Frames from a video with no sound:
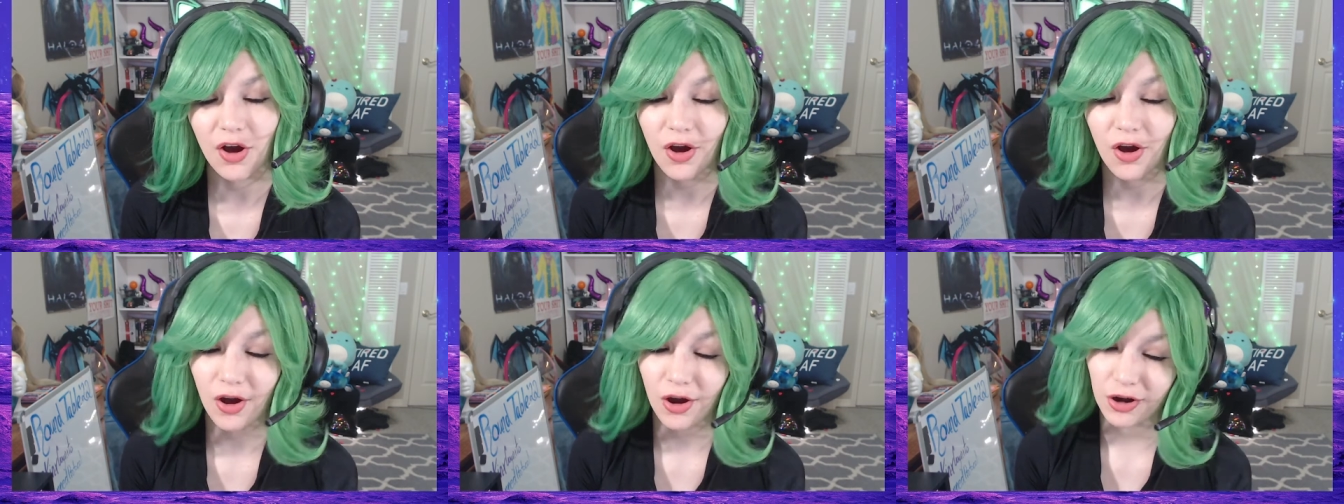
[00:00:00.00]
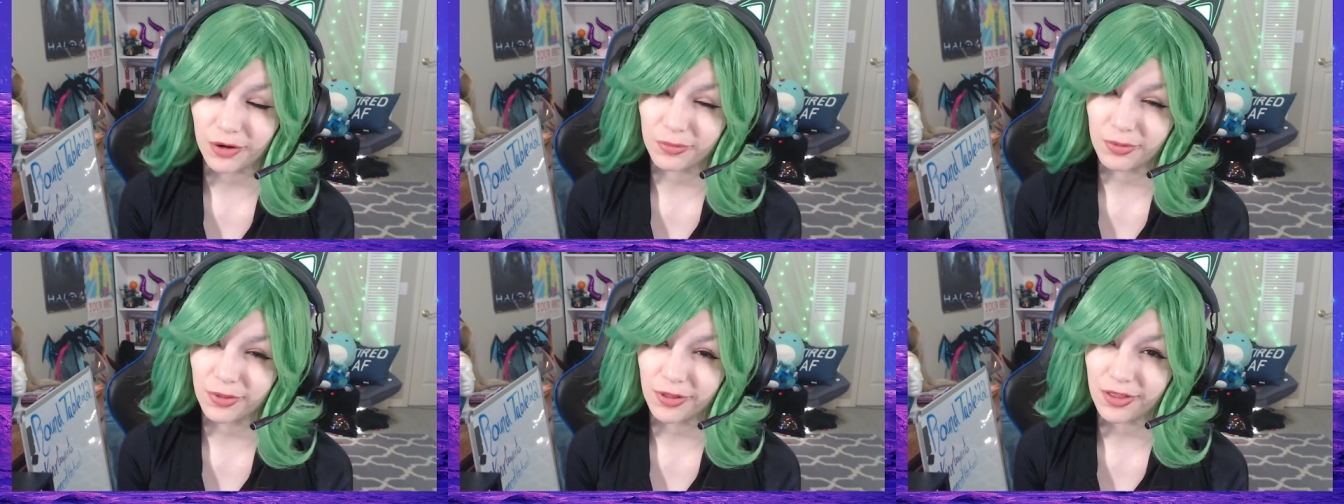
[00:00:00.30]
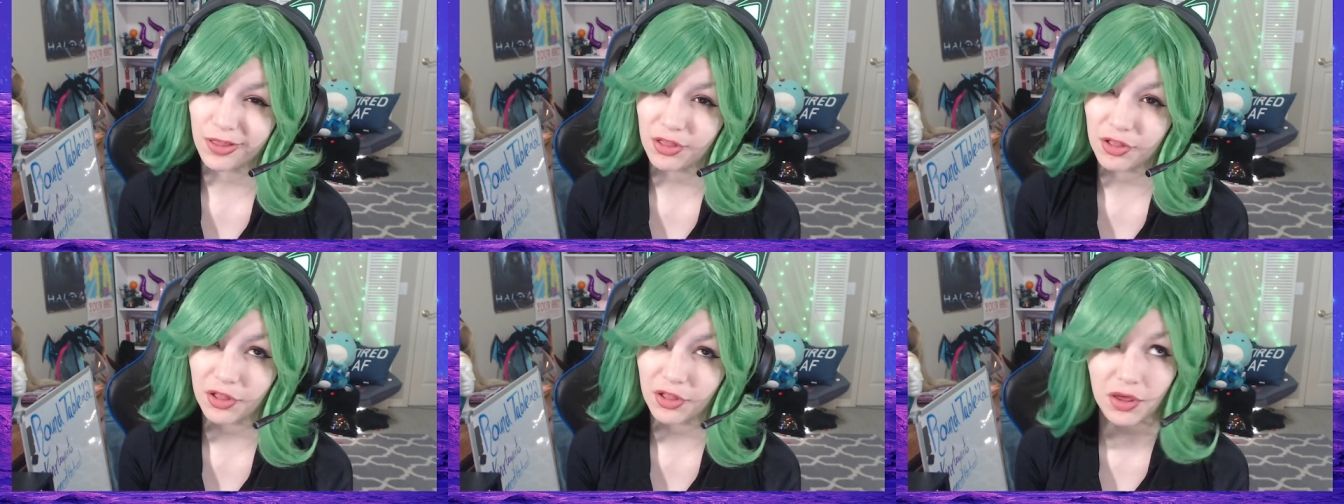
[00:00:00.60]

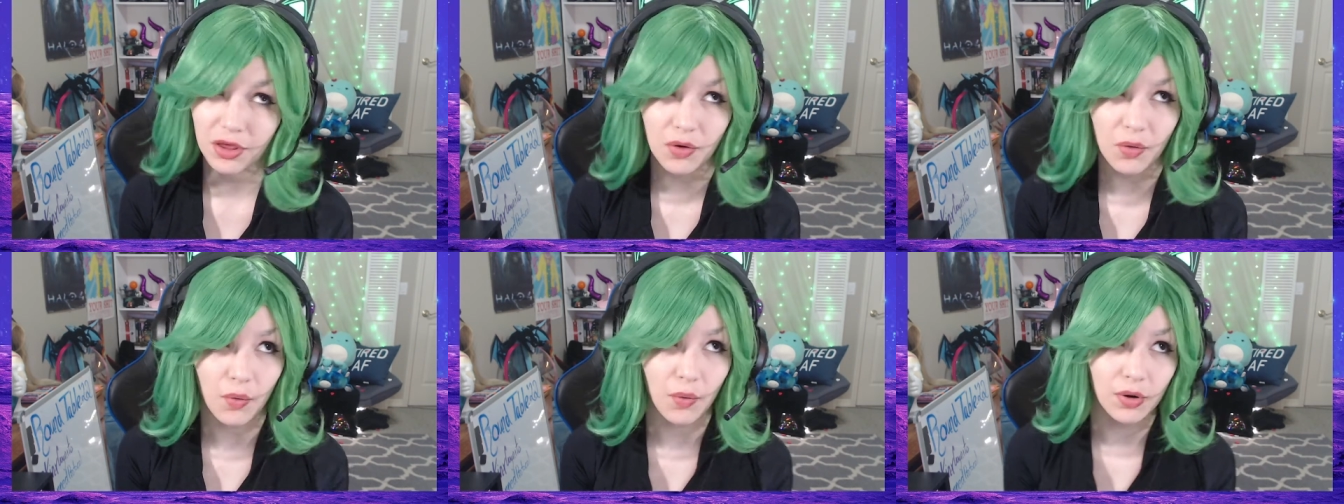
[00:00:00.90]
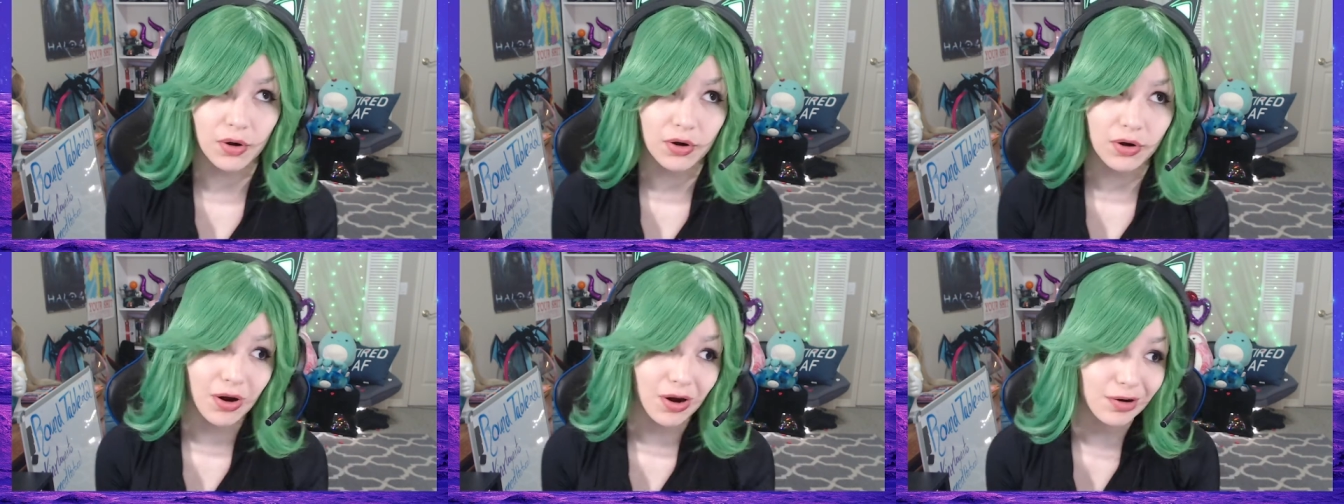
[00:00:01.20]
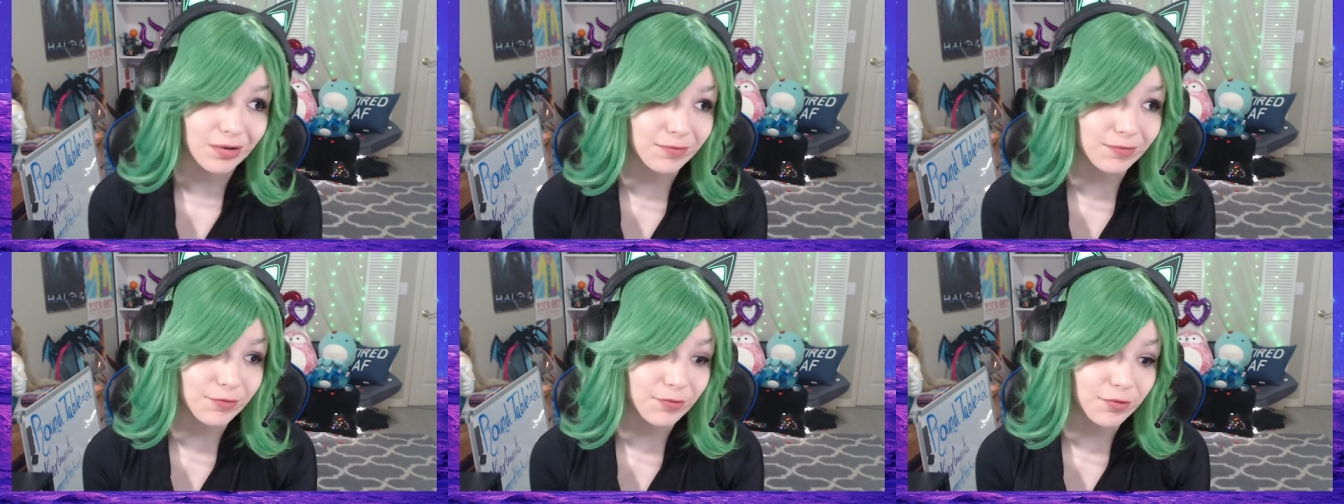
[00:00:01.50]
harmlessly or
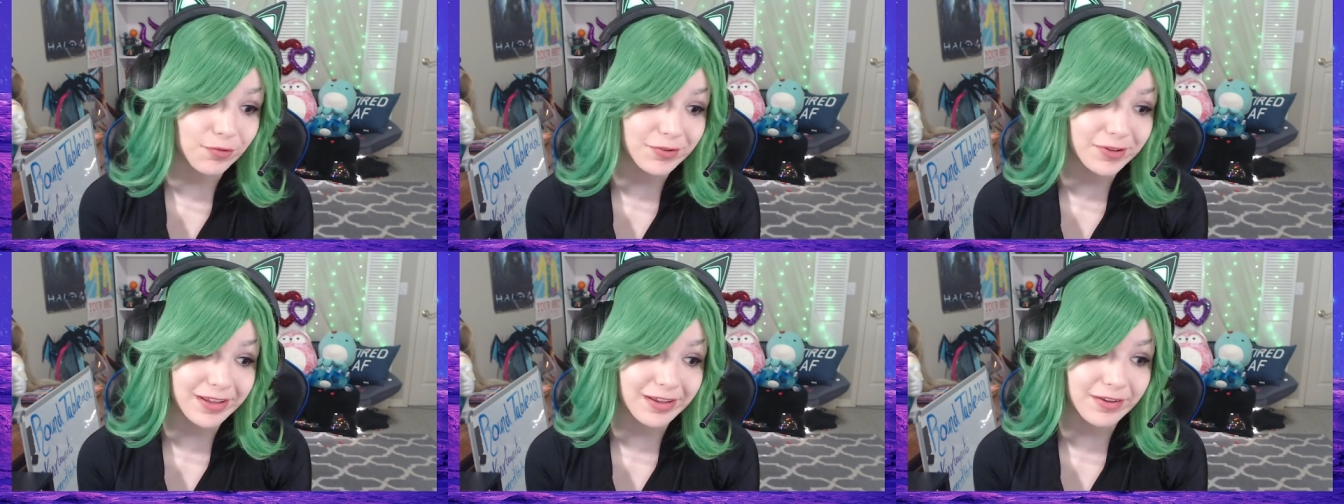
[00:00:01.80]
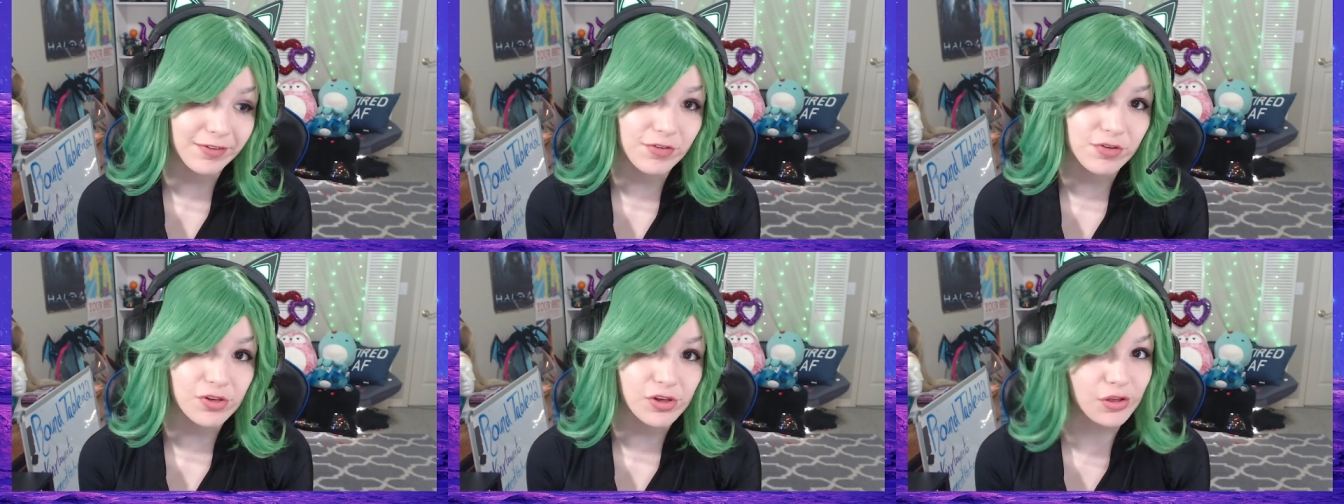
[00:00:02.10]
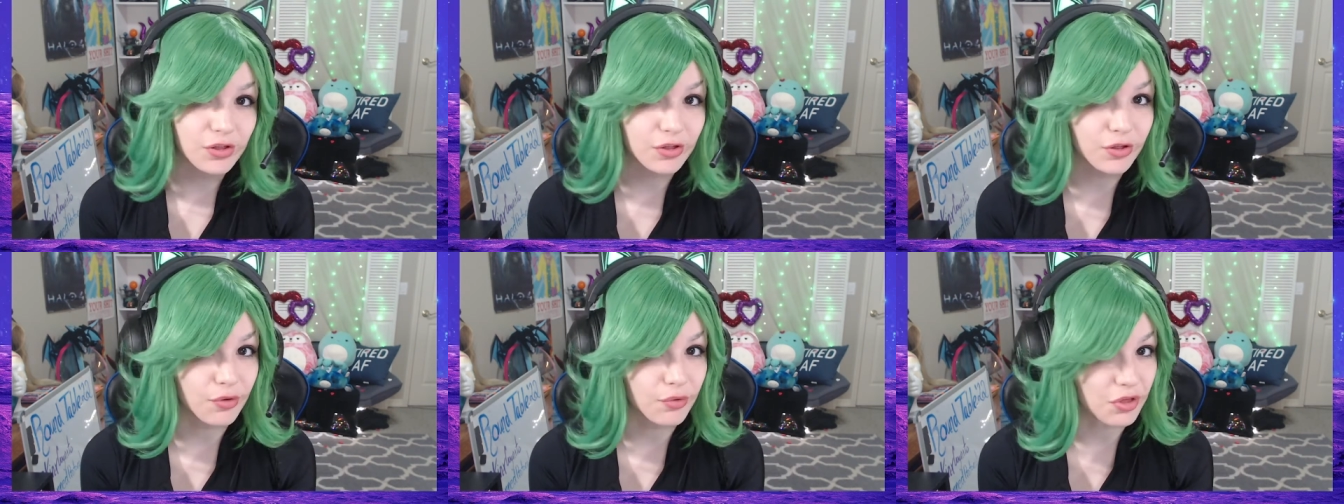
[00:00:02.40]
harmfully, if she
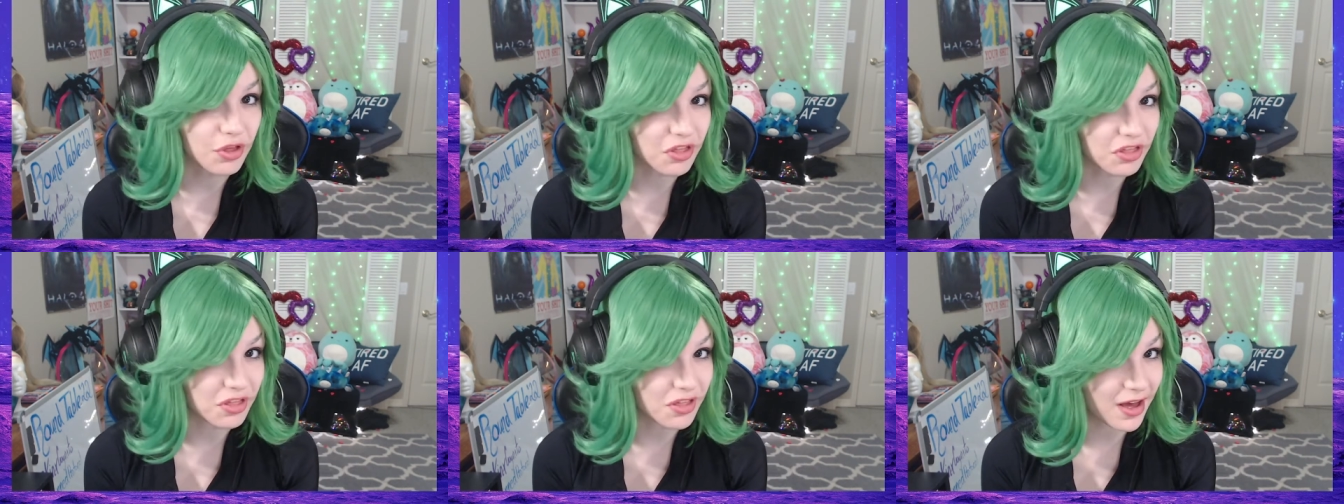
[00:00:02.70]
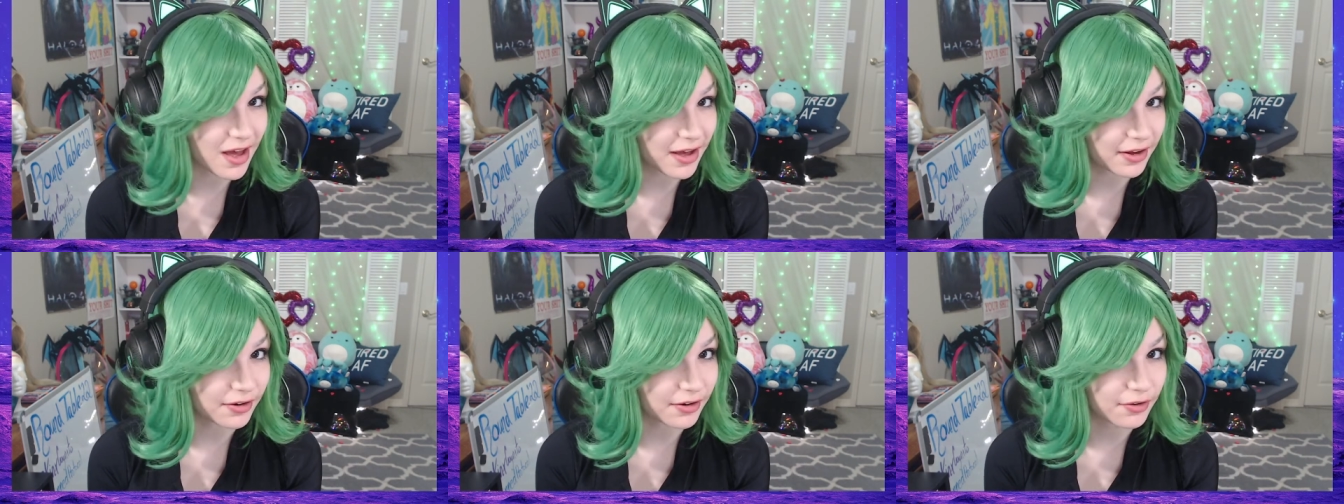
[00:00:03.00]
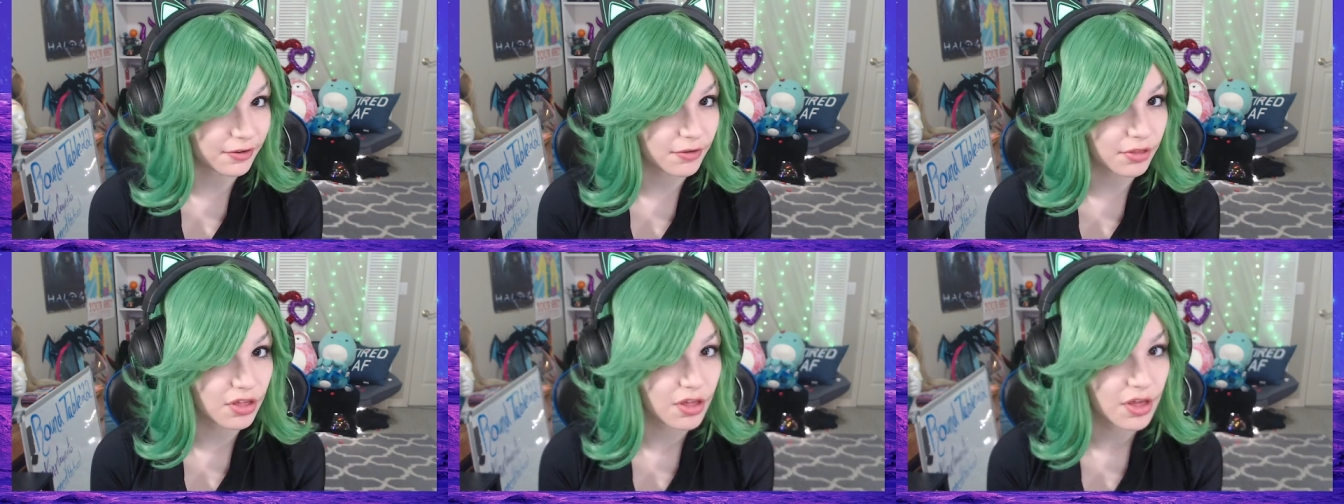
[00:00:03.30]
so
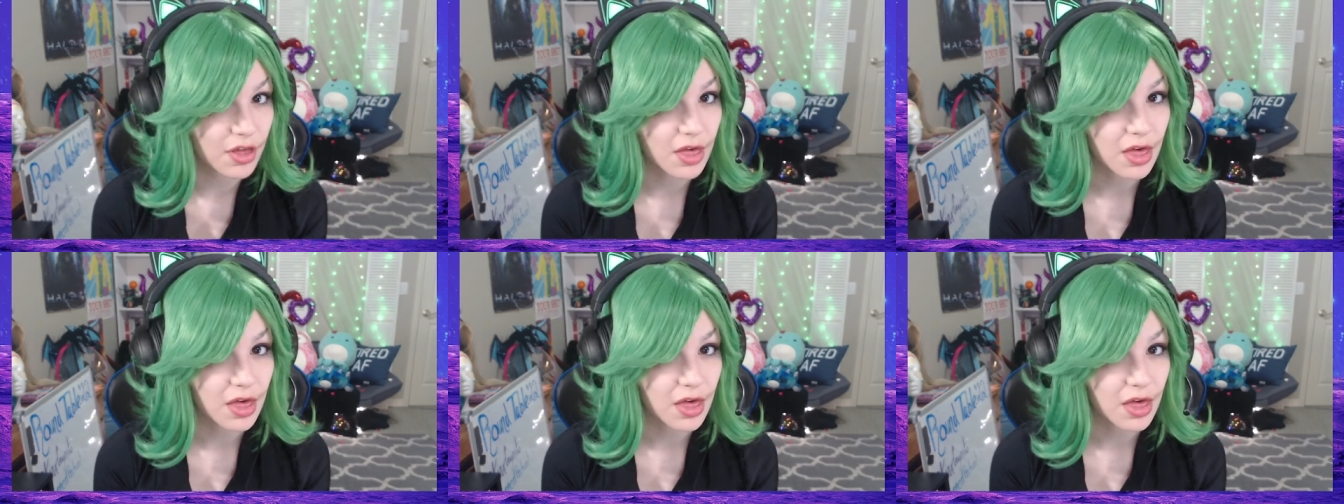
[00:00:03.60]
desires,